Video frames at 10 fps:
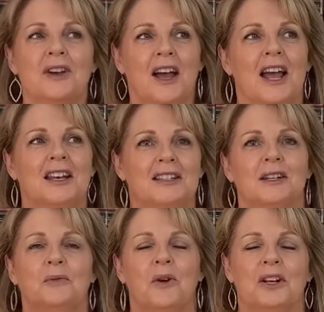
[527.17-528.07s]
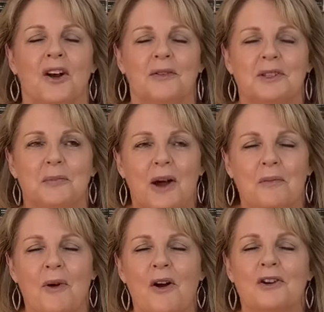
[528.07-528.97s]
Diana didn't want to go up to
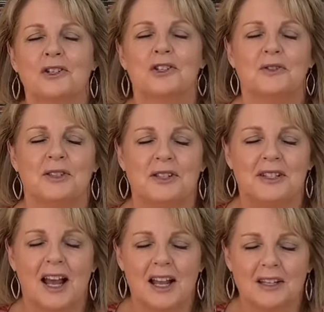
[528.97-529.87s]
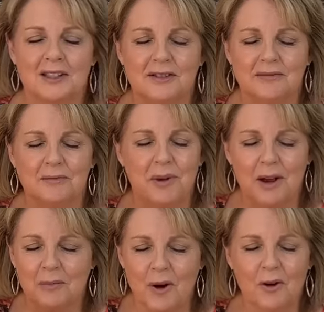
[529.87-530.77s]
Balmoral. She couldn't stand
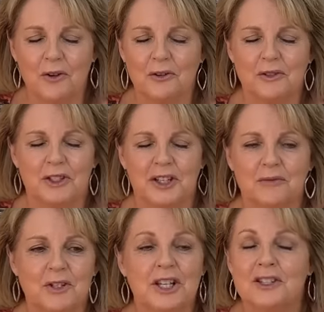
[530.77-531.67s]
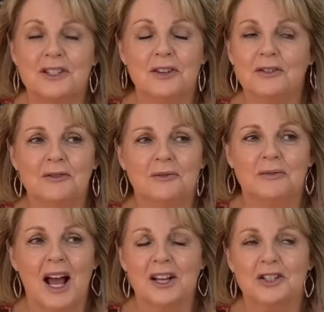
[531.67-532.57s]
Balmoral. She, she still
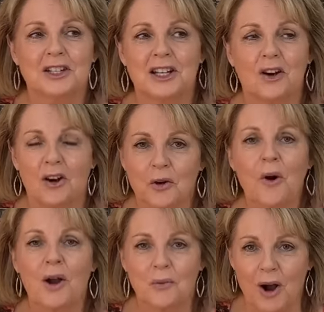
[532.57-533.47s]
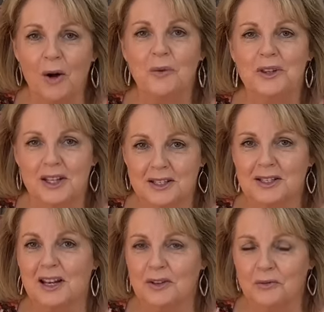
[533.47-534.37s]
actually got on quite well with the
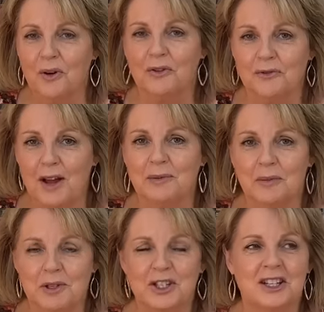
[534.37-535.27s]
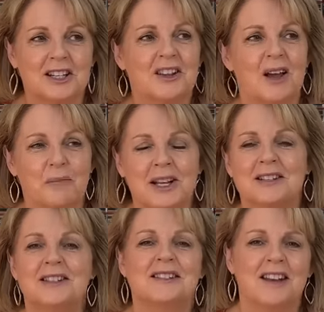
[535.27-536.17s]
extended royal family, but she didn't like being
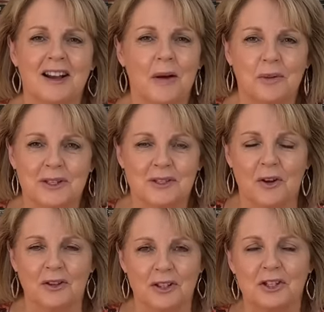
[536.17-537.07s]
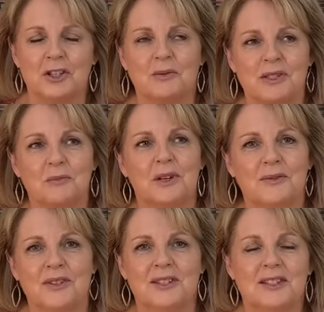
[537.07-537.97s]
stuck up in Scotland. She was a bit
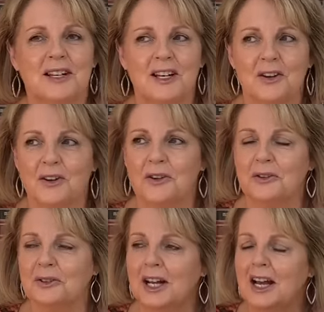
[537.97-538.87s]
of a city girl.